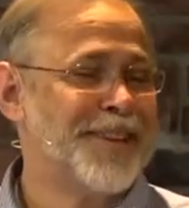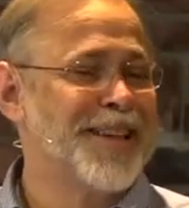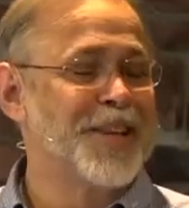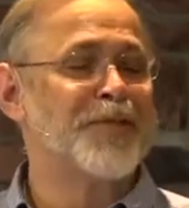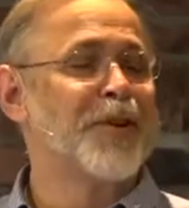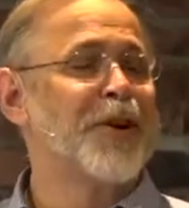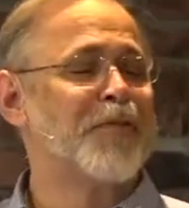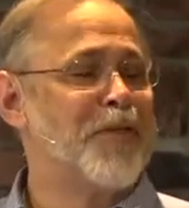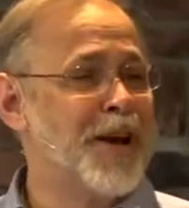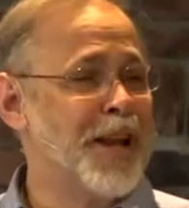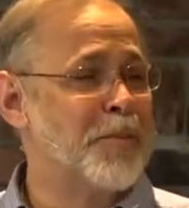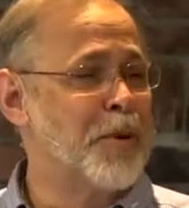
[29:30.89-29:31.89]
That's very
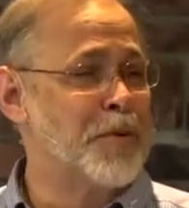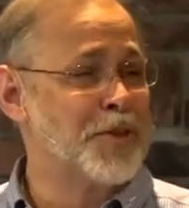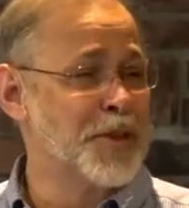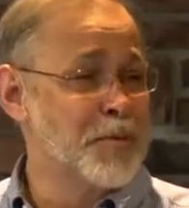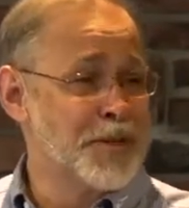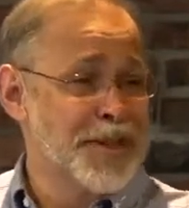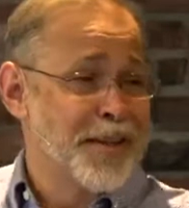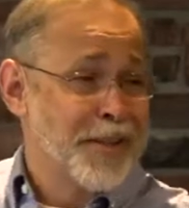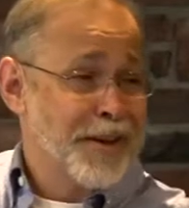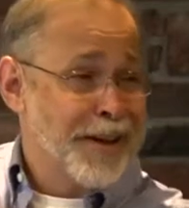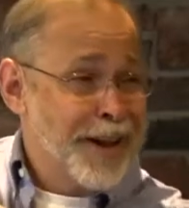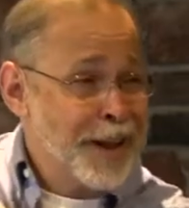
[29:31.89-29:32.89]
funny, but when someone's got
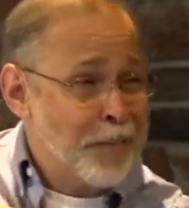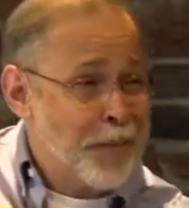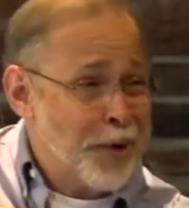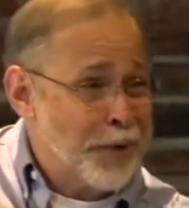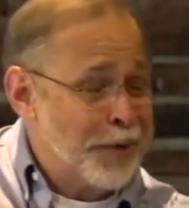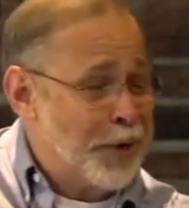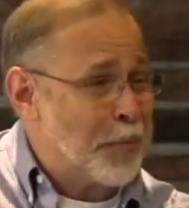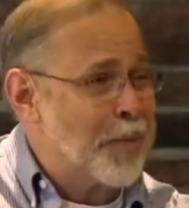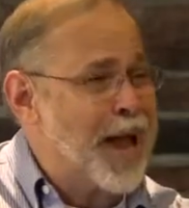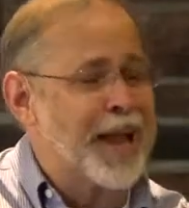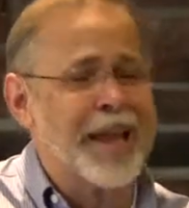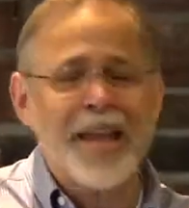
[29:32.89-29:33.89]
their elbow in your
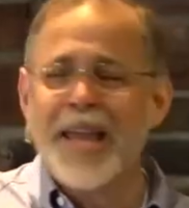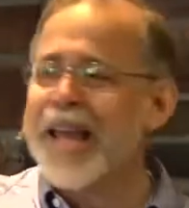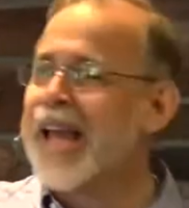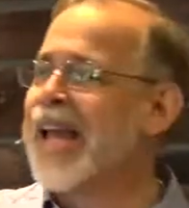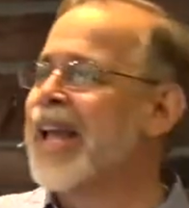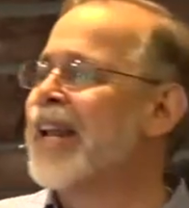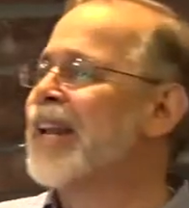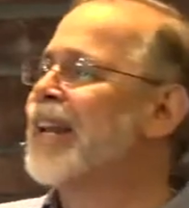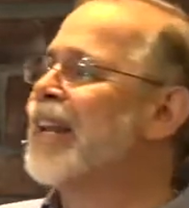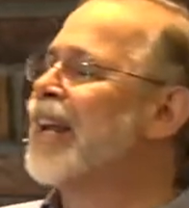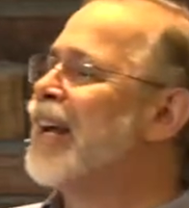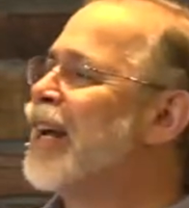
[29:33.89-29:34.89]
back,
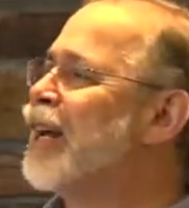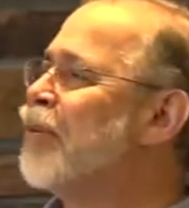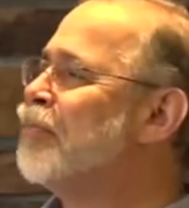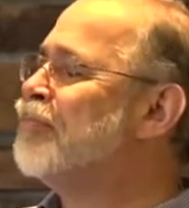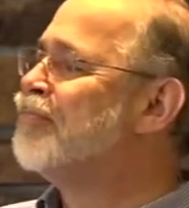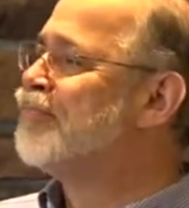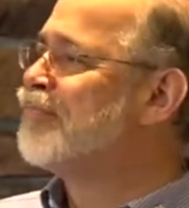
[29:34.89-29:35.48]
and um,